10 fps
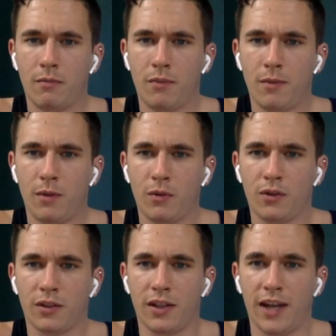Maybe it was
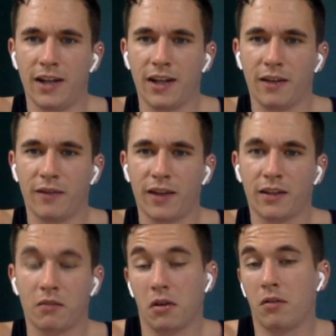just an editing
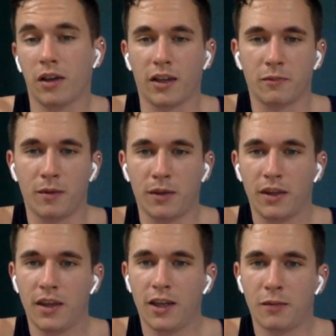effect. Oh, I guess maybe,
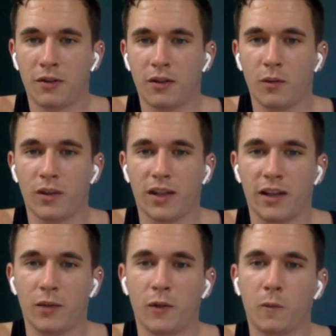especially in West
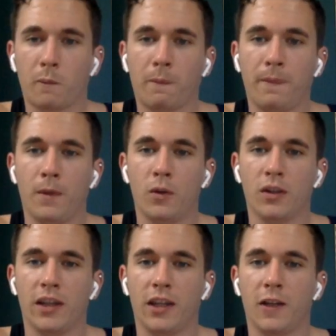Hollywood. No
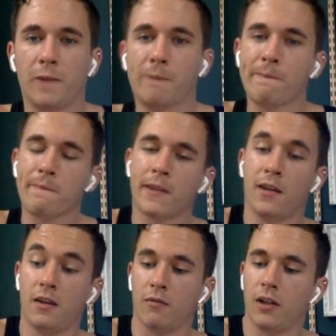delay here.
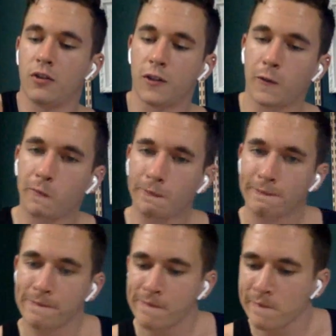Oh, interesting.
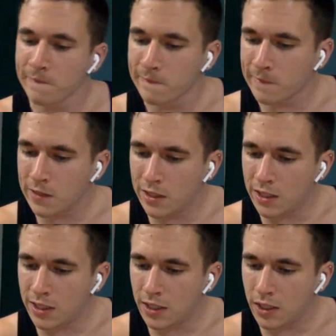
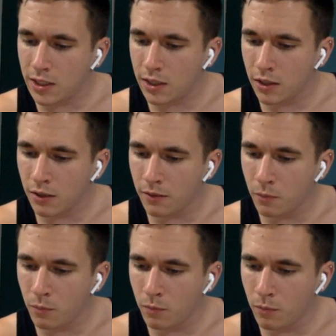
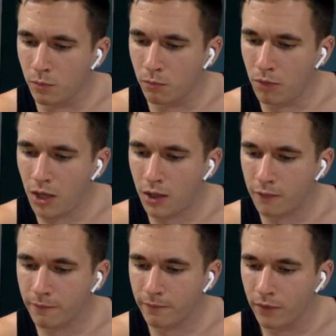Um,
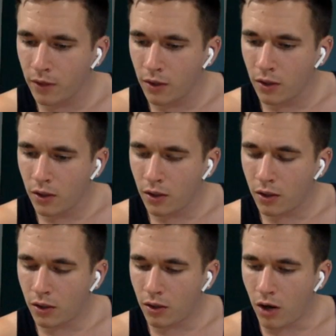
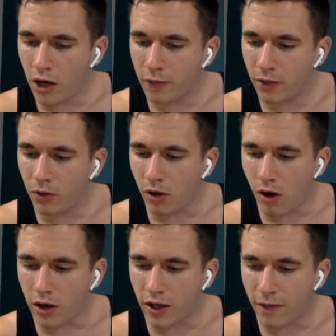Argument or
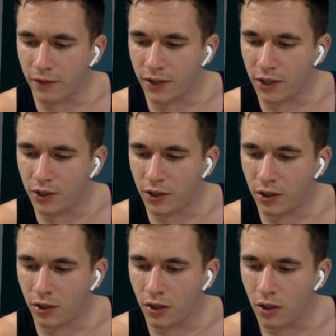hard
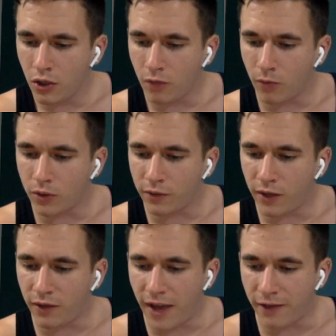conversation you're most
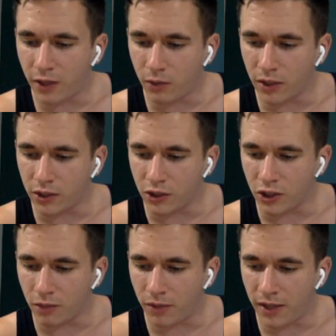afraid of having in a
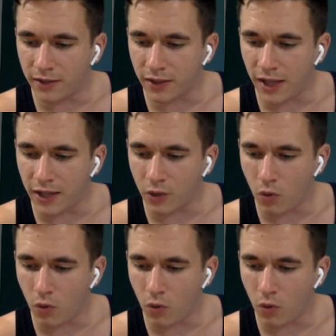relationship, and slash,